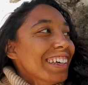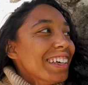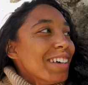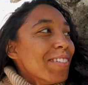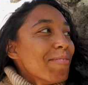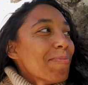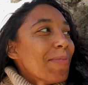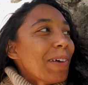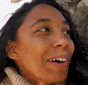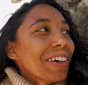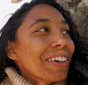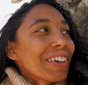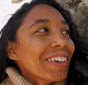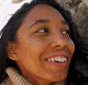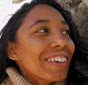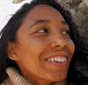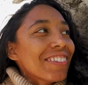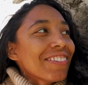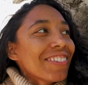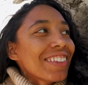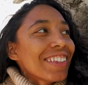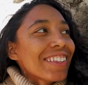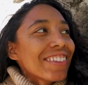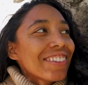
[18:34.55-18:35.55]
A part
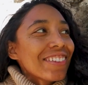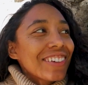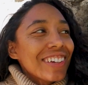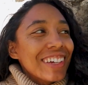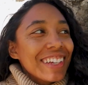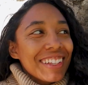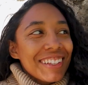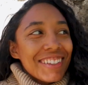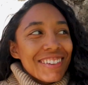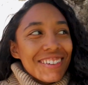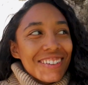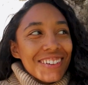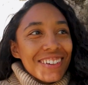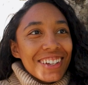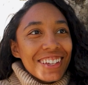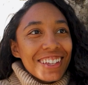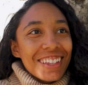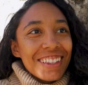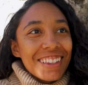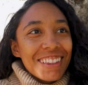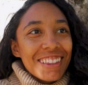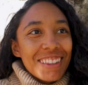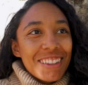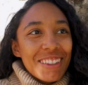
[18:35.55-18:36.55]
of this
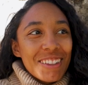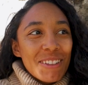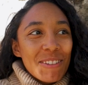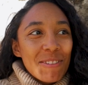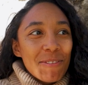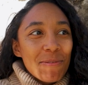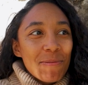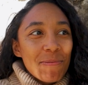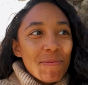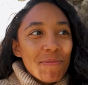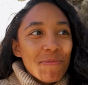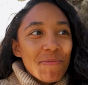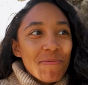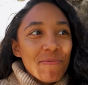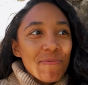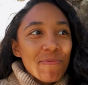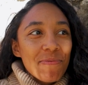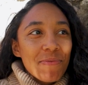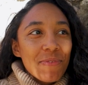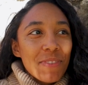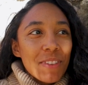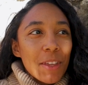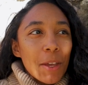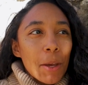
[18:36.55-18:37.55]
orchestra.
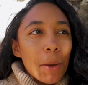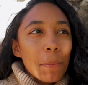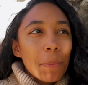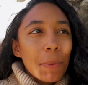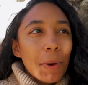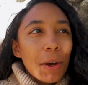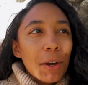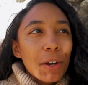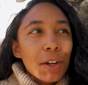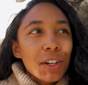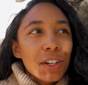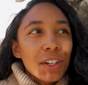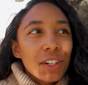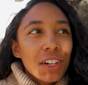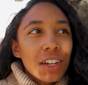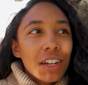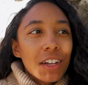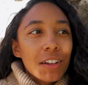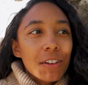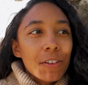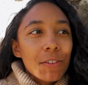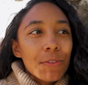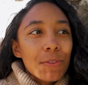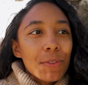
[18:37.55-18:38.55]
A part
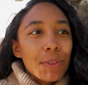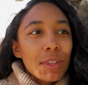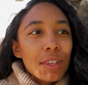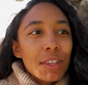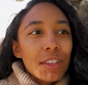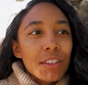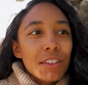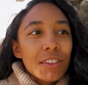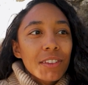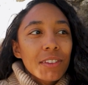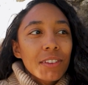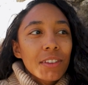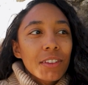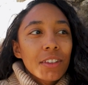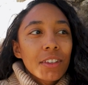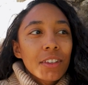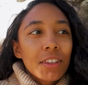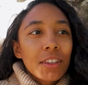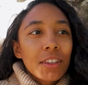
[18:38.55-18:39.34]
of this